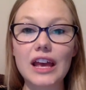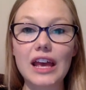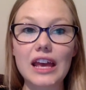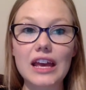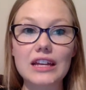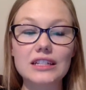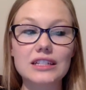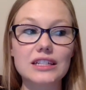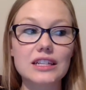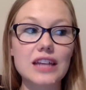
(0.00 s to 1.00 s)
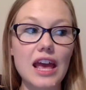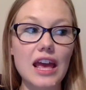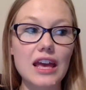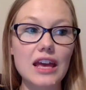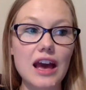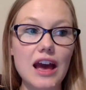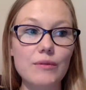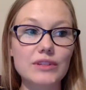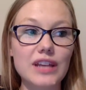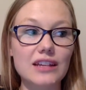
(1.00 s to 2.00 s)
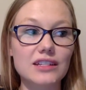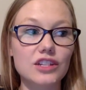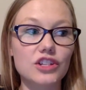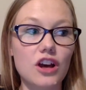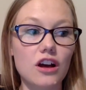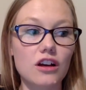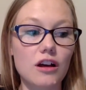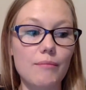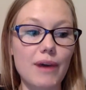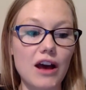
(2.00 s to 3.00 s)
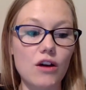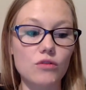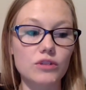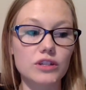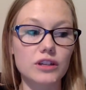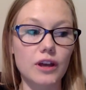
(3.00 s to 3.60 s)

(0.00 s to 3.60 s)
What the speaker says: And today I was asked to talk about